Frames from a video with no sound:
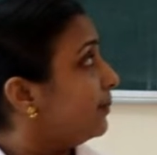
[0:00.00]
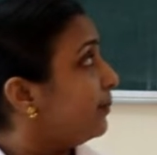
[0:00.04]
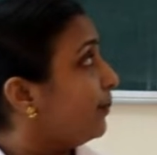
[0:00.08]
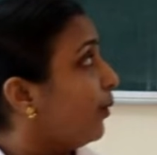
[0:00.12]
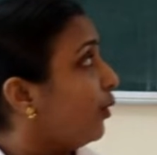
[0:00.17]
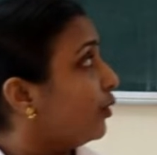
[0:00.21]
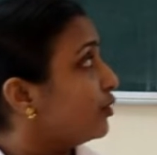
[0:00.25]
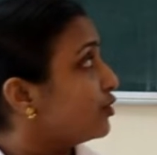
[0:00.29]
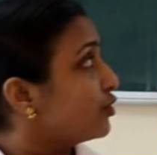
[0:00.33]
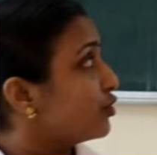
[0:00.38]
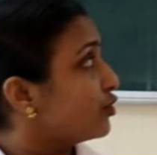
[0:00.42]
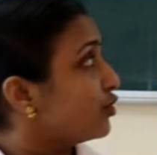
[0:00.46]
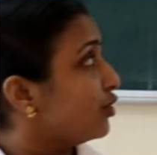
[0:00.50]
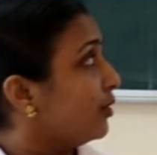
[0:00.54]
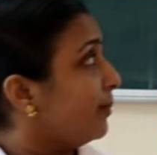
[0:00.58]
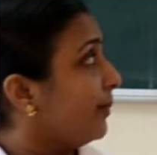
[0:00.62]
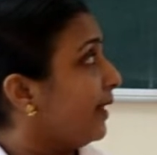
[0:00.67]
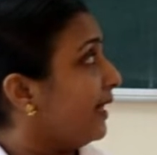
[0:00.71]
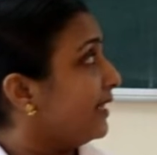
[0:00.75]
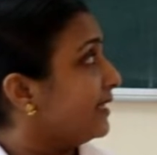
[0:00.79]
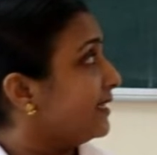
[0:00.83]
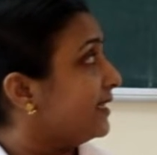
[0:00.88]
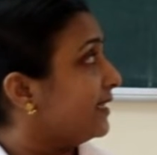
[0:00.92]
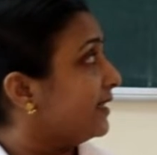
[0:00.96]

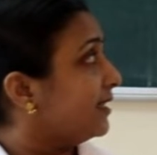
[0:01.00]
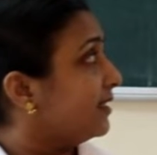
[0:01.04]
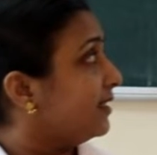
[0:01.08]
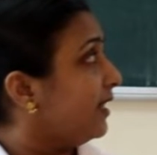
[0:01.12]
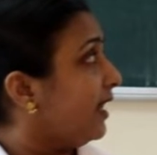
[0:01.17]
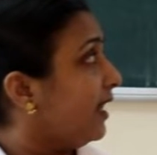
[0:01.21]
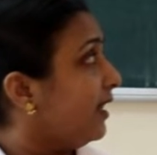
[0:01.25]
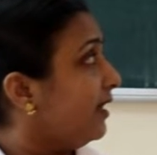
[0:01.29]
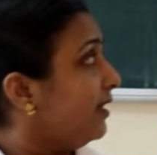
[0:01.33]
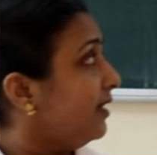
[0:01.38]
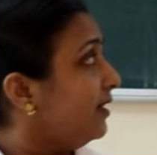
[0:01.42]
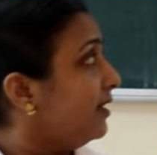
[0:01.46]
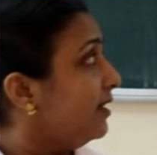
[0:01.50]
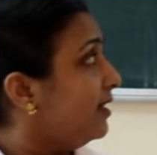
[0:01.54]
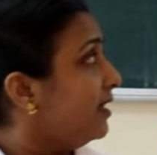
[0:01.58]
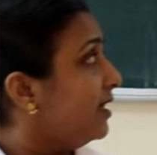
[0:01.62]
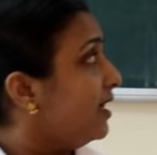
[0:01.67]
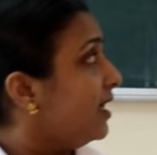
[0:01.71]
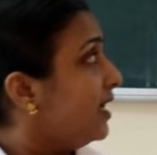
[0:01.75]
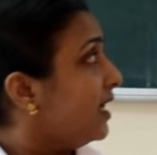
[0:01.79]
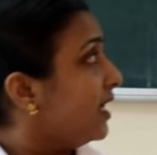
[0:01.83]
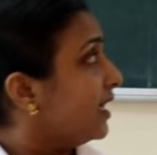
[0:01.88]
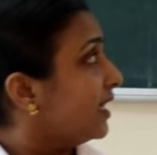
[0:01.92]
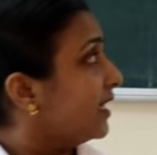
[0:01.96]
post-traumatic lung,
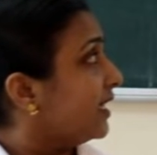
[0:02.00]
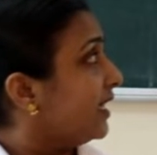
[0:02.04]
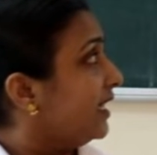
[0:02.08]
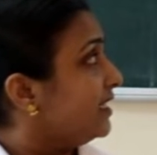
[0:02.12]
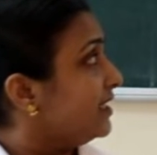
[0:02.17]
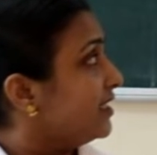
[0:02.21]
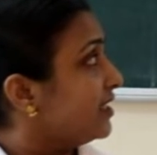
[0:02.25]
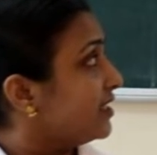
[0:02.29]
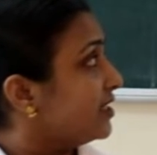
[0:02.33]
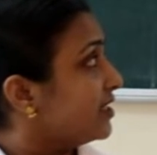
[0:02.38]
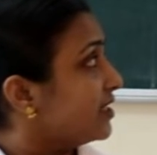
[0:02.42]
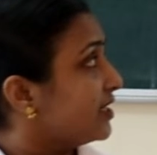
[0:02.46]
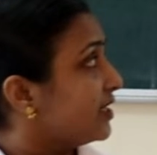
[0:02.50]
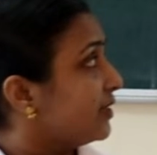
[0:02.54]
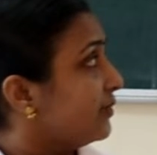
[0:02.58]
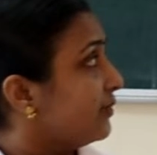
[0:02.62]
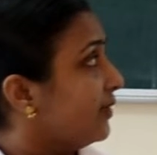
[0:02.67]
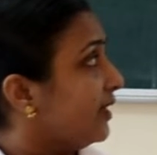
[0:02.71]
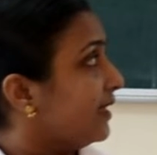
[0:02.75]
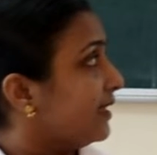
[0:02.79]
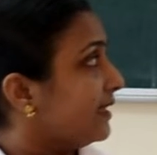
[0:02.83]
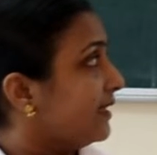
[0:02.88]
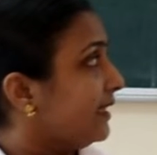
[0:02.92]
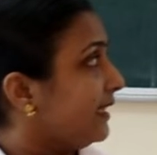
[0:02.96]
congestive
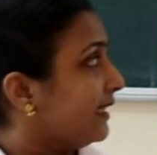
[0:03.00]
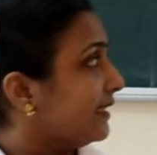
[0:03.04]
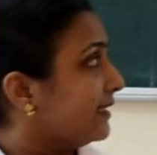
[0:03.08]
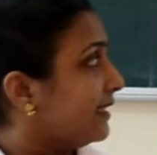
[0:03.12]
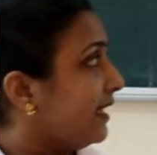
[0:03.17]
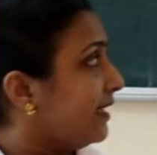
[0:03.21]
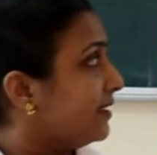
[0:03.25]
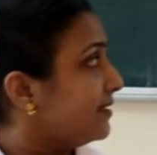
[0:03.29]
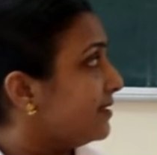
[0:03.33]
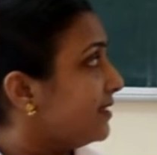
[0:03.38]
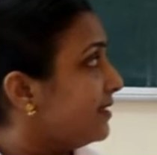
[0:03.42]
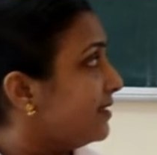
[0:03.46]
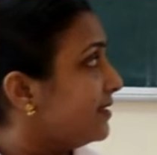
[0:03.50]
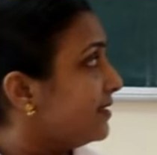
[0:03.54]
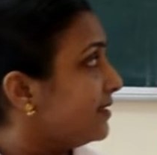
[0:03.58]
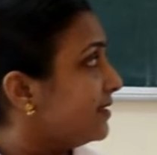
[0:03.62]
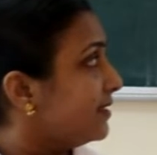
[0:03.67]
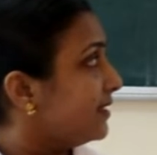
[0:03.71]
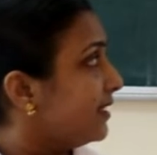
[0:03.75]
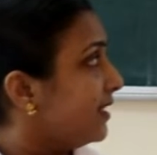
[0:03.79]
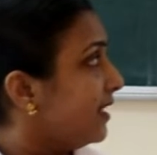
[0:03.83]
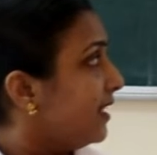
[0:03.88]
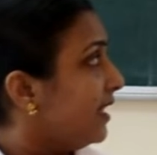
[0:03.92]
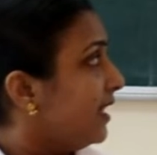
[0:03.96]

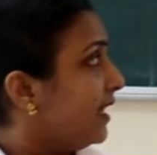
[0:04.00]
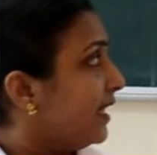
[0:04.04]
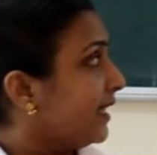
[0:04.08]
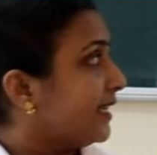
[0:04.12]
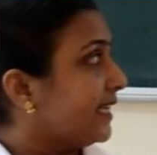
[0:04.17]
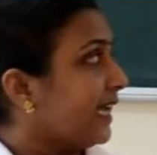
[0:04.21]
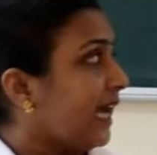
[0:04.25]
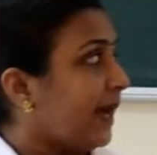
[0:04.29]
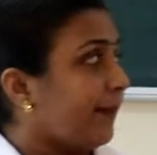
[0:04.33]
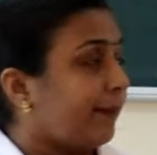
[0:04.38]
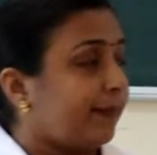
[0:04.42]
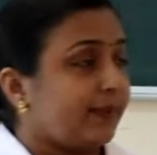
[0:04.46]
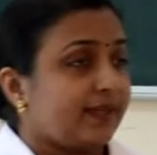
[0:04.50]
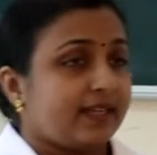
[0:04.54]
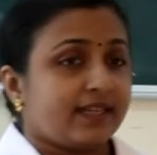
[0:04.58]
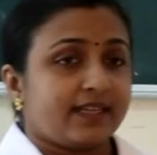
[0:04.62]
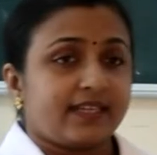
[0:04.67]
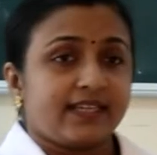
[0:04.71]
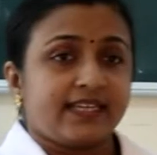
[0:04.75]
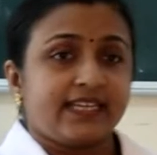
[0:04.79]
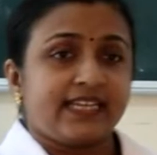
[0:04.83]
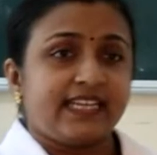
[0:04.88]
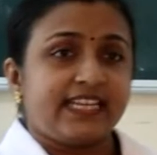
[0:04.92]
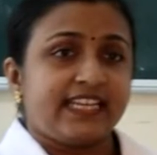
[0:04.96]
atelectasis,
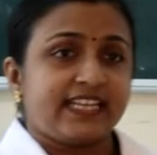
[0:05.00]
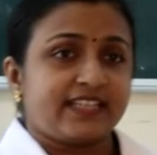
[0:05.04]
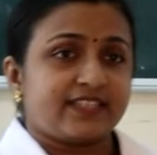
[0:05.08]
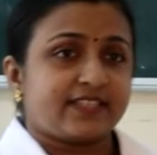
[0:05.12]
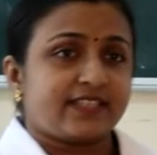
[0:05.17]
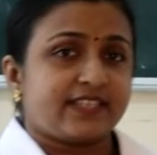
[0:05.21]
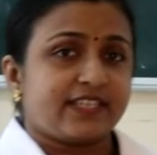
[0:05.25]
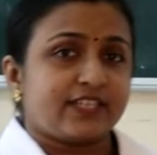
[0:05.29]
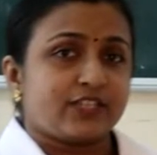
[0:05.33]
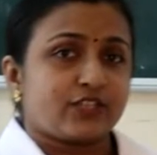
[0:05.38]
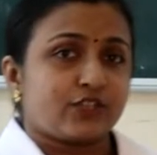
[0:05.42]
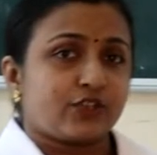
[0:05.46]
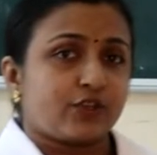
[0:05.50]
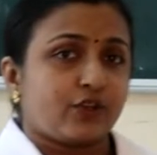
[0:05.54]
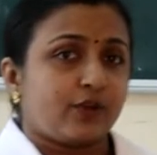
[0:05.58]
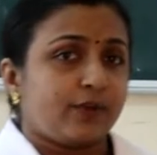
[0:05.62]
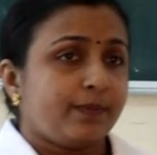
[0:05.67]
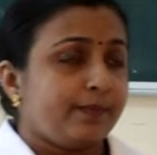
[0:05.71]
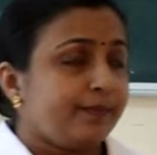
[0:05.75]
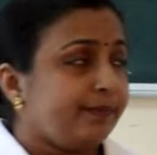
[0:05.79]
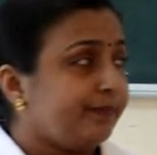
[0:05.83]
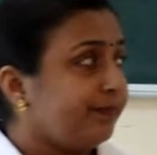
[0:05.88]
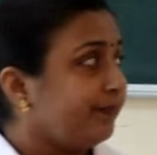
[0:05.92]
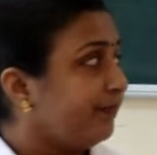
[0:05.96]
capillary leak
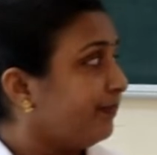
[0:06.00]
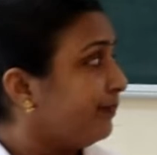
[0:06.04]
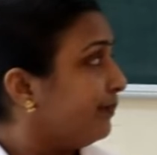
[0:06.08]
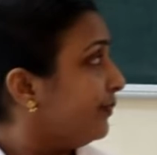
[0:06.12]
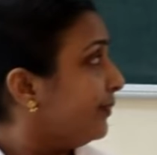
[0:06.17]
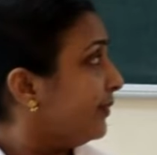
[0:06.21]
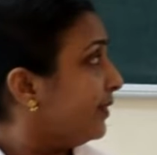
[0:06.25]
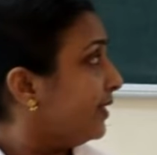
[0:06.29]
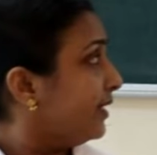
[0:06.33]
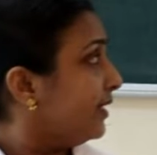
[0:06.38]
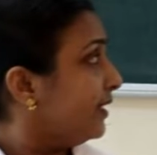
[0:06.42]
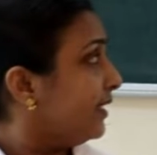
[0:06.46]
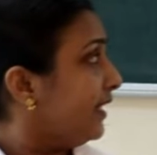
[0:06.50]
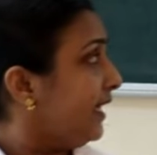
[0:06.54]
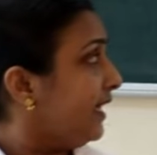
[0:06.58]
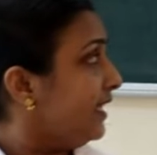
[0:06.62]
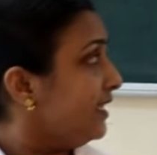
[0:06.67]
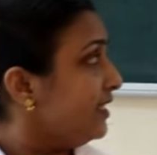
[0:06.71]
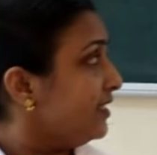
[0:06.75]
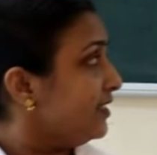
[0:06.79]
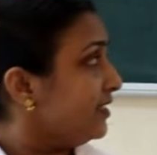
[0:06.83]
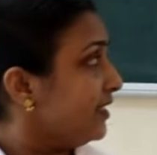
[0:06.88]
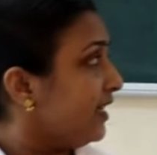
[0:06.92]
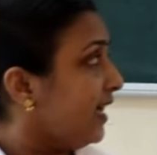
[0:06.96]
syndrome
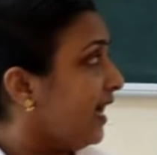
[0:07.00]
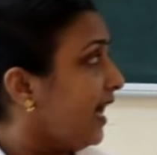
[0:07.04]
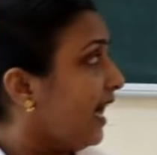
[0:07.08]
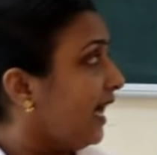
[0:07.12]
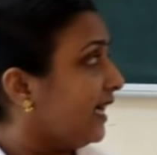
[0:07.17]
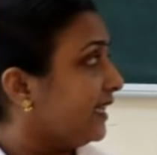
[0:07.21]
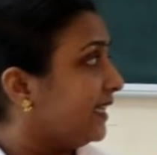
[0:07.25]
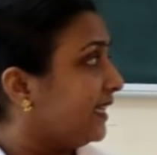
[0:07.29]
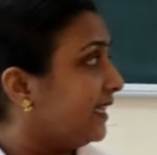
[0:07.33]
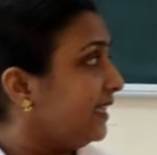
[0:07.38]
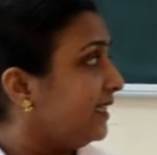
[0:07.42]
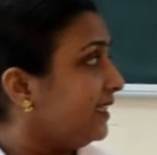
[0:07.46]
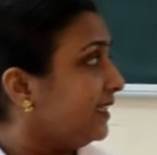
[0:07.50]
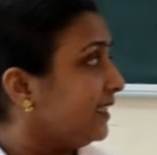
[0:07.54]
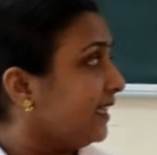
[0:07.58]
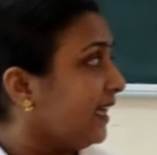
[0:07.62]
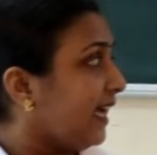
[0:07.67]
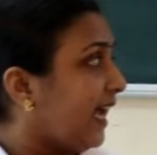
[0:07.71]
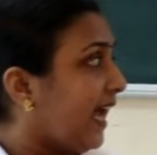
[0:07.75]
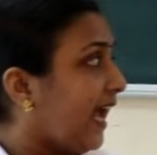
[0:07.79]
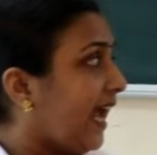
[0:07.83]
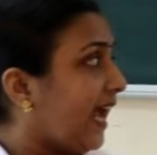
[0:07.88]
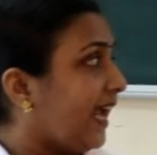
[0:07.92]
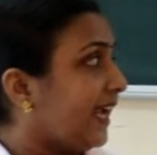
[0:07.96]
and adult
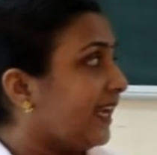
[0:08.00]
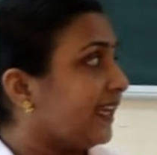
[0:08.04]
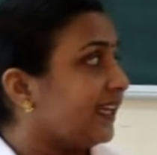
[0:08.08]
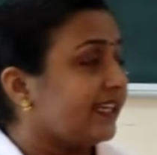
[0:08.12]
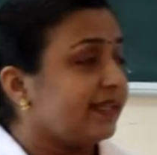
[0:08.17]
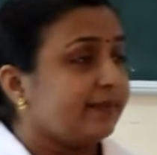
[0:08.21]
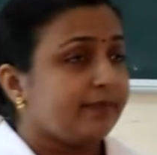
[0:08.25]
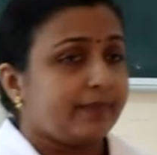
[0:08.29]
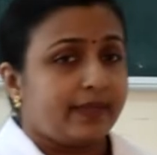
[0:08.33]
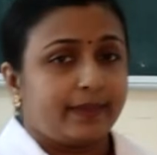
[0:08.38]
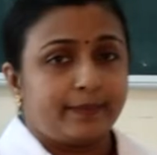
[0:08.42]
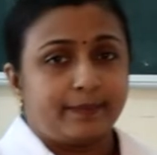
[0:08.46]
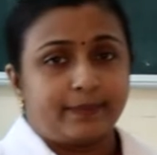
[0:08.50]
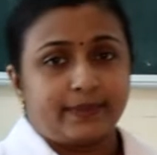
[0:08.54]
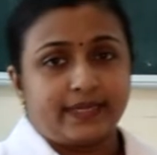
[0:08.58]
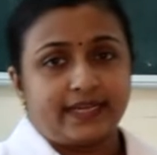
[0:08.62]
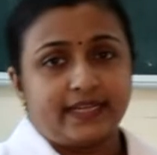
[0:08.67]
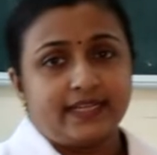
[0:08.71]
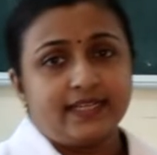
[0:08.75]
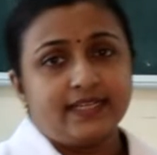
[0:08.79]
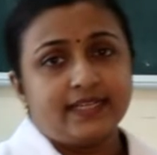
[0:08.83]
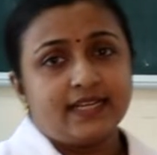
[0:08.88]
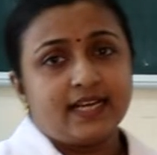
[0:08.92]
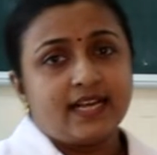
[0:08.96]
hyaline
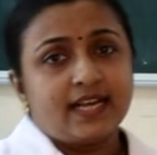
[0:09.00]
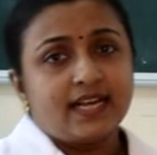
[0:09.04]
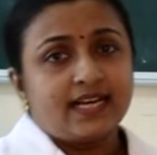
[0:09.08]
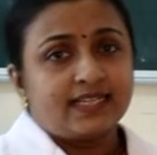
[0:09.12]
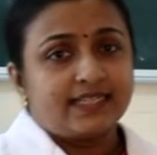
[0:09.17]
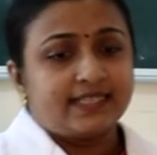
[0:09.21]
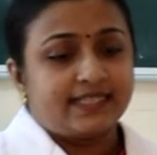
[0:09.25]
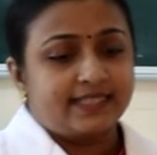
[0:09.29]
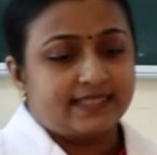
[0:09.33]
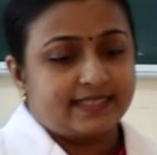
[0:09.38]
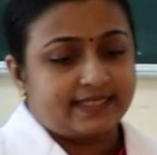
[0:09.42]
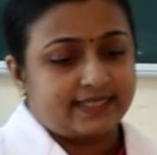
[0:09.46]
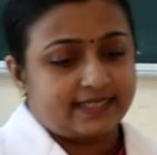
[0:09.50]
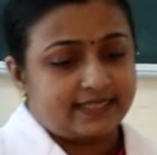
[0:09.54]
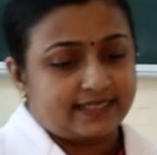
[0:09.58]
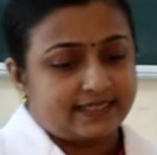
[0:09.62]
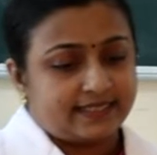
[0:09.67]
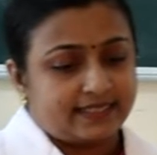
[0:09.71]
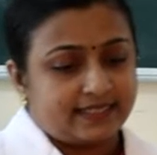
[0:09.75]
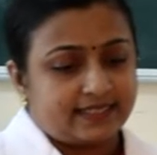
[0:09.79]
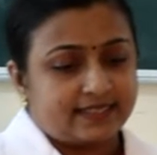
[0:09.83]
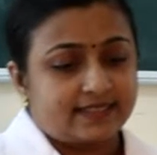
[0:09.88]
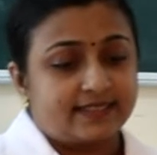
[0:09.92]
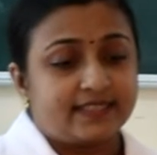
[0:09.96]
membrane diseases.